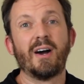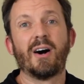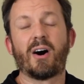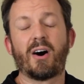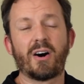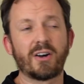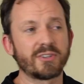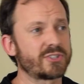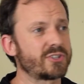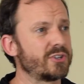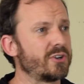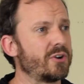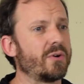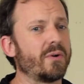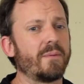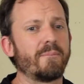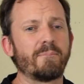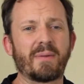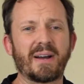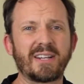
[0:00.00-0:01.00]

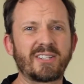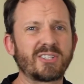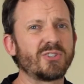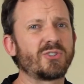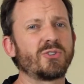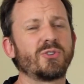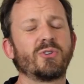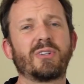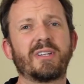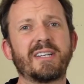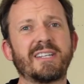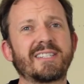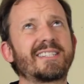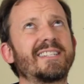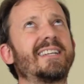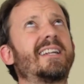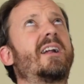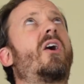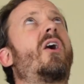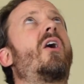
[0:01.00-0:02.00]
Also, my to-do list,
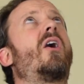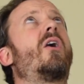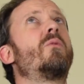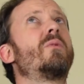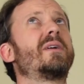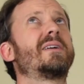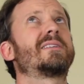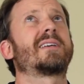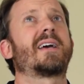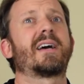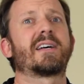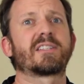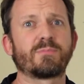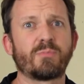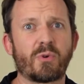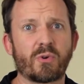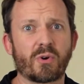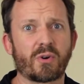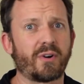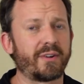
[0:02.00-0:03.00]
it always has
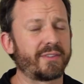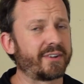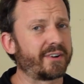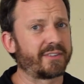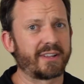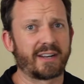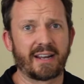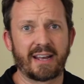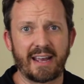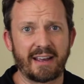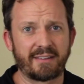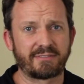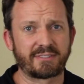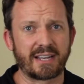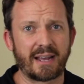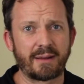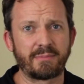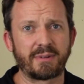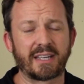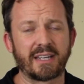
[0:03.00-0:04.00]
more on there than I have
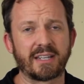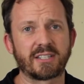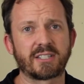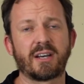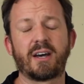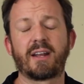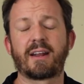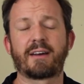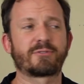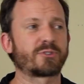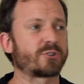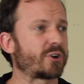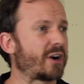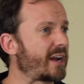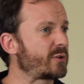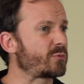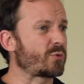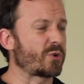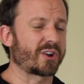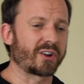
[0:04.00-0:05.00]
time to get done. I've
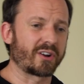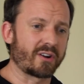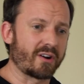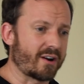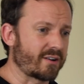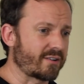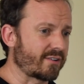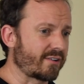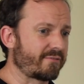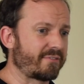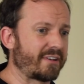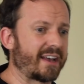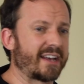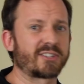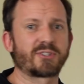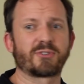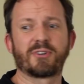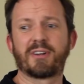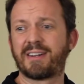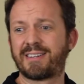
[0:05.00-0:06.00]
tried working harder and
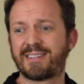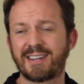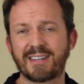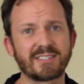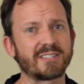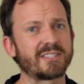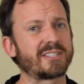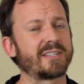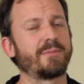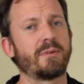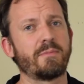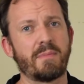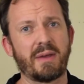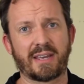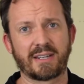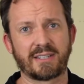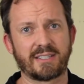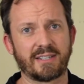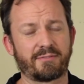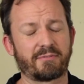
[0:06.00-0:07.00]
faster. It doesn't seem to
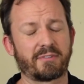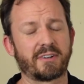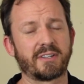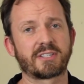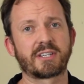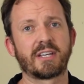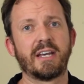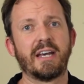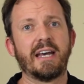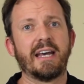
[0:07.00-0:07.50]
make a difference.